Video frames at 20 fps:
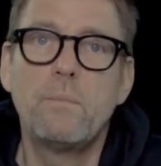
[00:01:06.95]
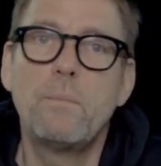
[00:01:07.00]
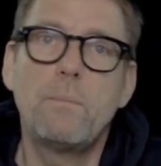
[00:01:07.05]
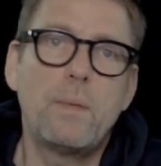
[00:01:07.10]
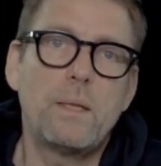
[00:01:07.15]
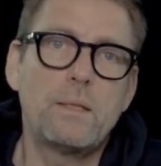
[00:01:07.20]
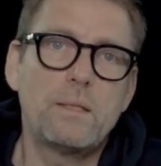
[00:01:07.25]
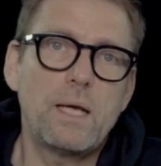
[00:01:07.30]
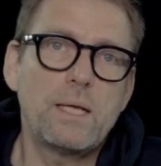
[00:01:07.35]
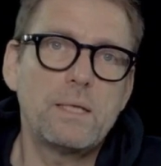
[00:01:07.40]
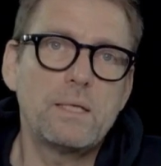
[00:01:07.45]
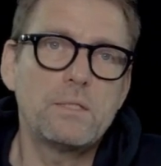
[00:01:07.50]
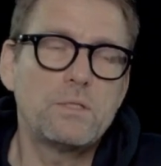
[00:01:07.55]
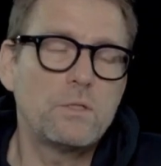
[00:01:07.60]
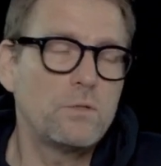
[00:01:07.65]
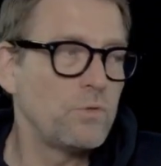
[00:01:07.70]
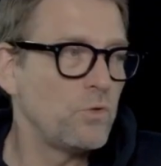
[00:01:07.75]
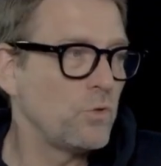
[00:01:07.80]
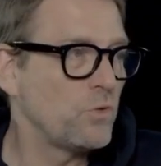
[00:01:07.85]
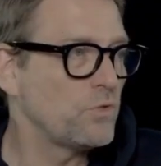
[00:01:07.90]
But that is,
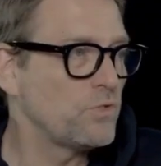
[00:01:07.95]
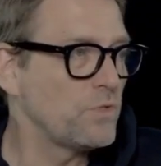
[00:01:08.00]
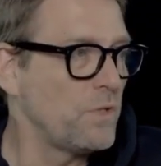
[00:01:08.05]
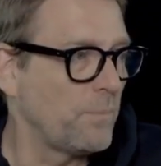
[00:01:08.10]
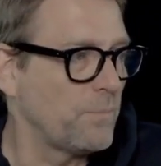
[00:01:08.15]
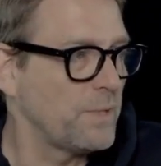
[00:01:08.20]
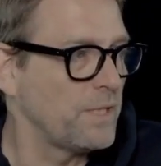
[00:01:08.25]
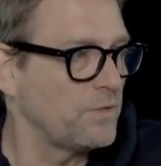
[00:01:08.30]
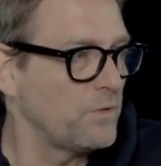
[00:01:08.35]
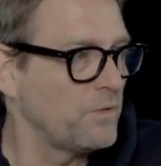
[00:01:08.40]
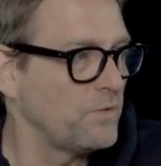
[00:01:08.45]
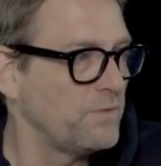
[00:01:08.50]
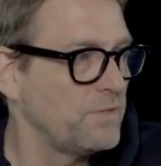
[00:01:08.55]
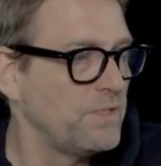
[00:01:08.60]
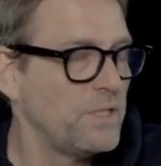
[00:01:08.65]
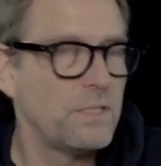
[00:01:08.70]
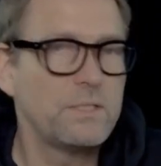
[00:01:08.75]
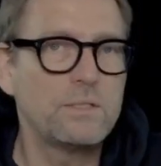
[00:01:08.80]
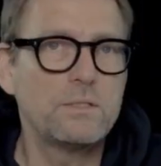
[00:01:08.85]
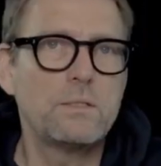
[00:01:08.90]
of course, a matter of
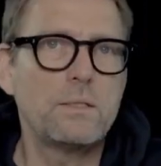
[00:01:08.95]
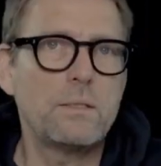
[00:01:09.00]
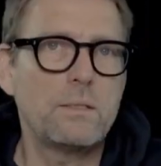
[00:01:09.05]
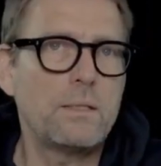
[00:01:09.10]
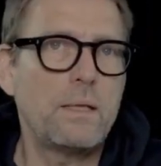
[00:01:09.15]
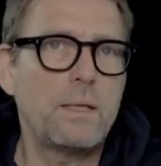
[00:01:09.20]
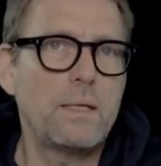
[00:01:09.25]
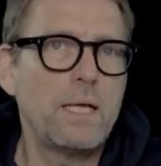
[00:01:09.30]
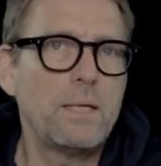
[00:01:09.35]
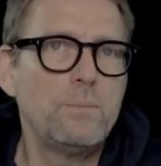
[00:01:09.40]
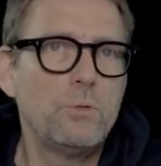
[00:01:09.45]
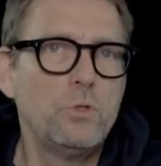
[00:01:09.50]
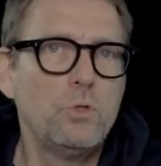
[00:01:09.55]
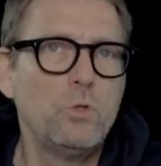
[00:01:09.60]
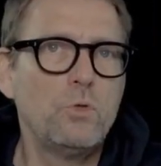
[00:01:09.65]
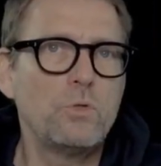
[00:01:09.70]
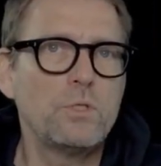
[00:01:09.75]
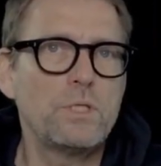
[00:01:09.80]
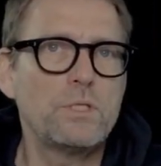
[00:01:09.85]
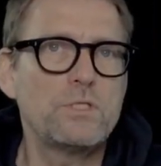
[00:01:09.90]
taste. The names
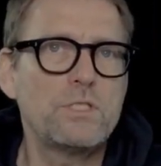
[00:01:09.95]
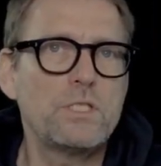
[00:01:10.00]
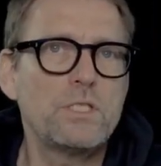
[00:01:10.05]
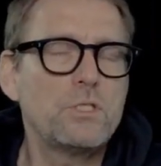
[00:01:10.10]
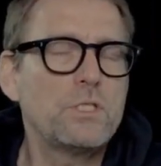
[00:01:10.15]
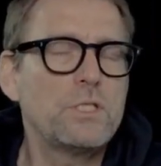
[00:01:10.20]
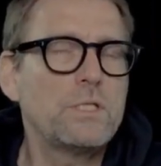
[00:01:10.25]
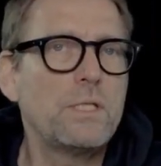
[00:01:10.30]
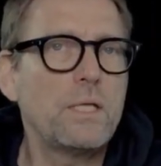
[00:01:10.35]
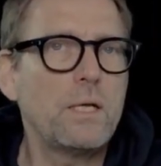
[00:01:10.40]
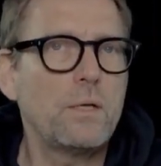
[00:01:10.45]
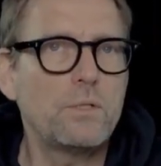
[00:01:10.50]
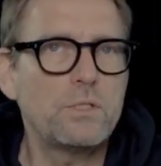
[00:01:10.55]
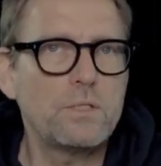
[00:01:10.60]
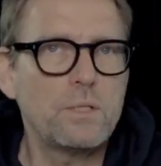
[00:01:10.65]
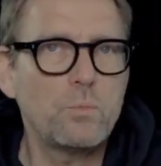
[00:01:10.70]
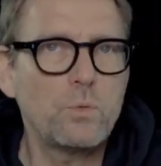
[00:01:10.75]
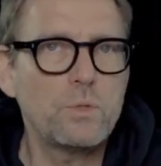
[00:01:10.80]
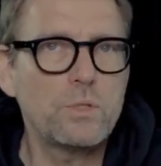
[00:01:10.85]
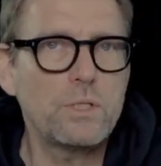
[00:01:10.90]
Jun and CG sound
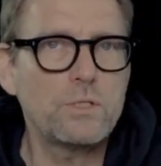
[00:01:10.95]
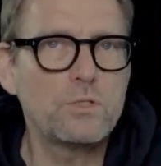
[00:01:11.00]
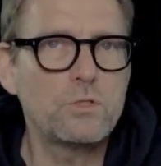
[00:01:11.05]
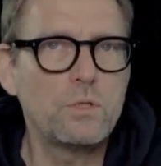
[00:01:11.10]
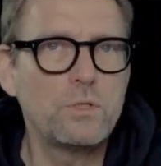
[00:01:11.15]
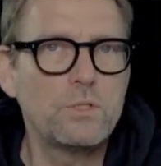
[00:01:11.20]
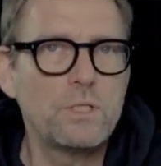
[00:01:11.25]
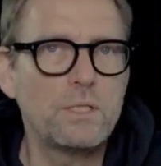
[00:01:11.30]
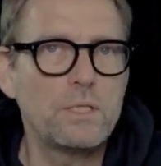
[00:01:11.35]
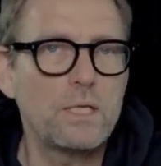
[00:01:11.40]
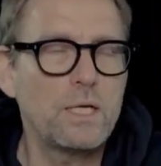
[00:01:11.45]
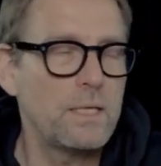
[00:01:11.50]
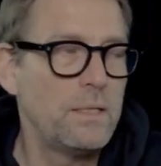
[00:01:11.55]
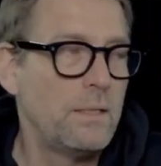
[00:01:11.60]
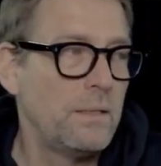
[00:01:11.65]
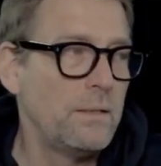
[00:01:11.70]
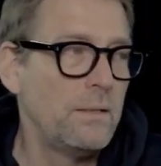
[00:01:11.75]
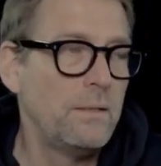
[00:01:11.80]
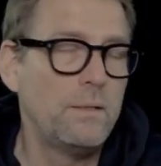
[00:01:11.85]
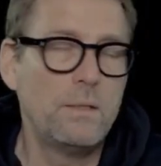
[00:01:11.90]
somewhat exotic,
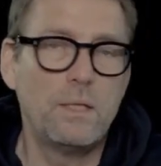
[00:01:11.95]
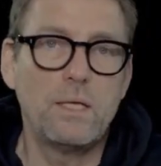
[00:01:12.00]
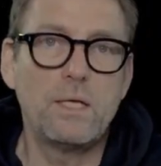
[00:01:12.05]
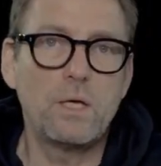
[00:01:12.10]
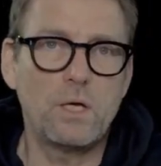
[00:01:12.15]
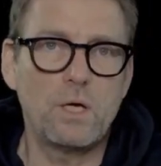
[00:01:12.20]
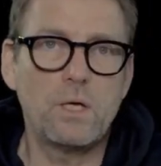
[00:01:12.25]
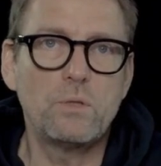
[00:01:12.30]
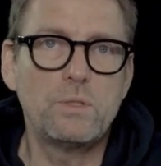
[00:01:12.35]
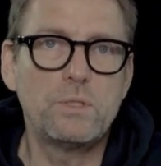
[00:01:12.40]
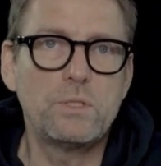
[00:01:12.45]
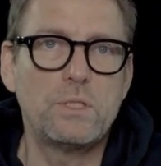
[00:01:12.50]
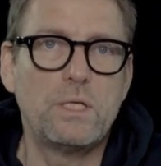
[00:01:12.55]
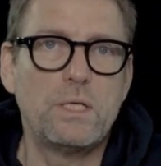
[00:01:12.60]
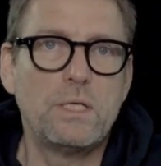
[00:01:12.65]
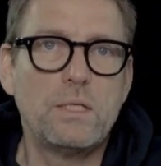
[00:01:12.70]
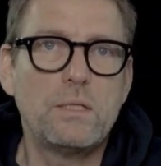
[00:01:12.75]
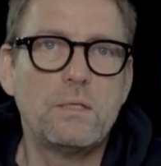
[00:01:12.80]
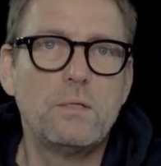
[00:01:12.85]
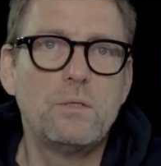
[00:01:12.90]
and they are indeed.